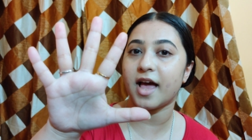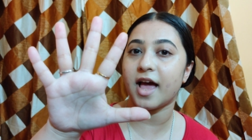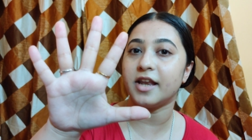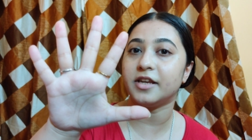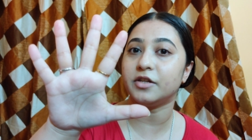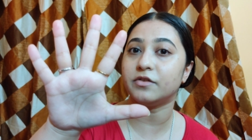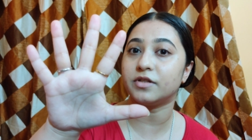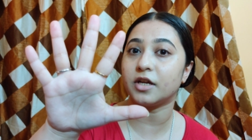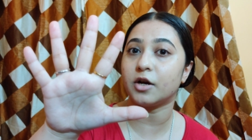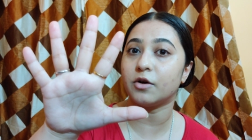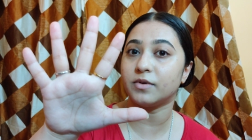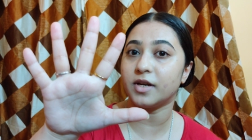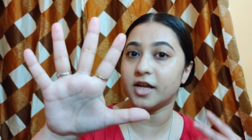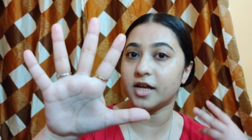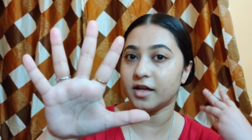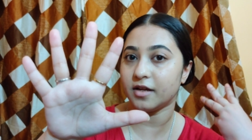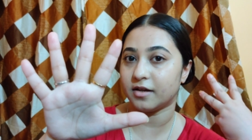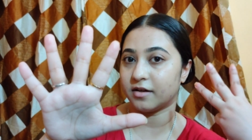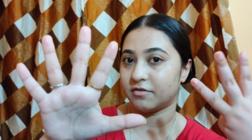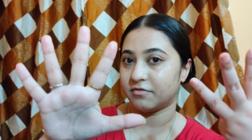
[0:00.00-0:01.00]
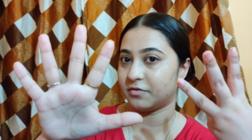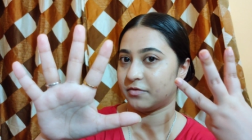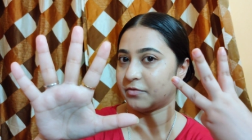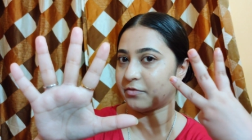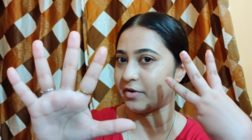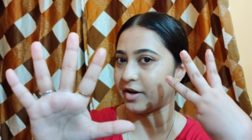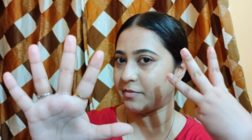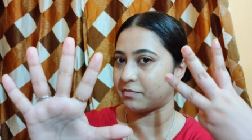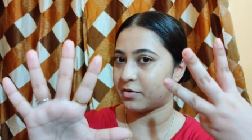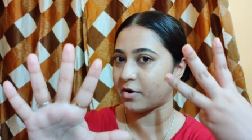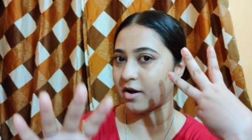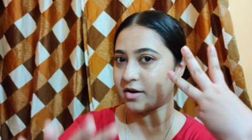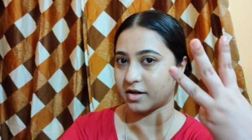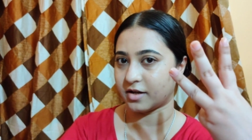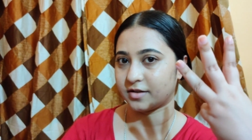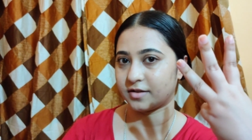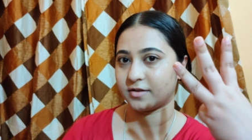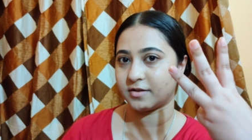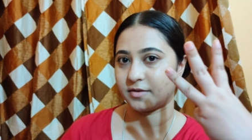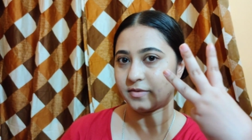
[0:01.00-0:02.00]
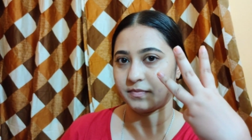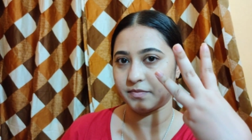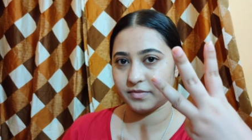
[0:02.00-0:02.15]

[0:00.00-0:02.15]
and using only free products.